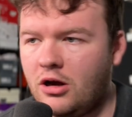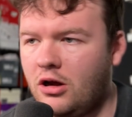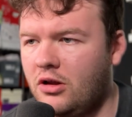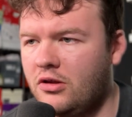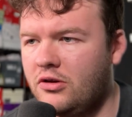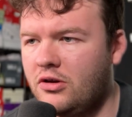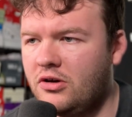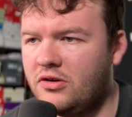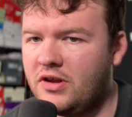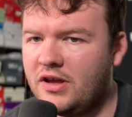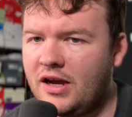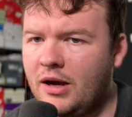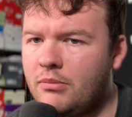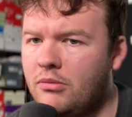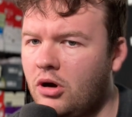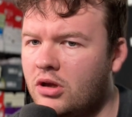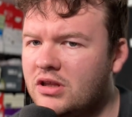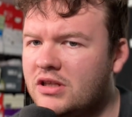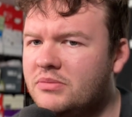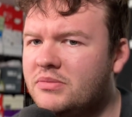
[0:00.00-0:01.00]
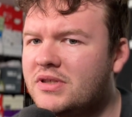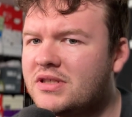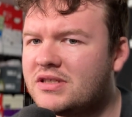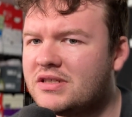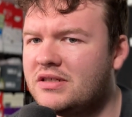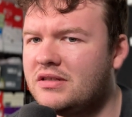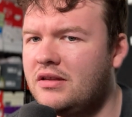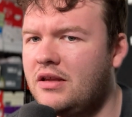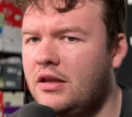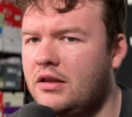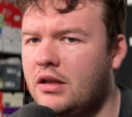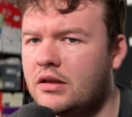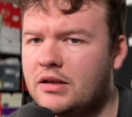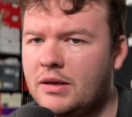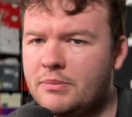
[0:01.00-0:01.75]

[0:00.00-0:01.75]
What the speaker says: although they are more limited than the